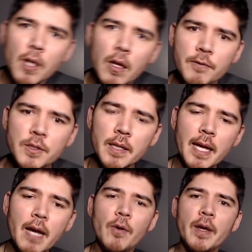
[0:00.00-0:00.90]
All of a sudden
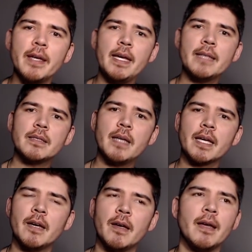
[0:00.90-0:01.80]
now it's
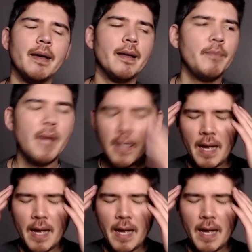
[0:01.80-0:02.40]
like, man,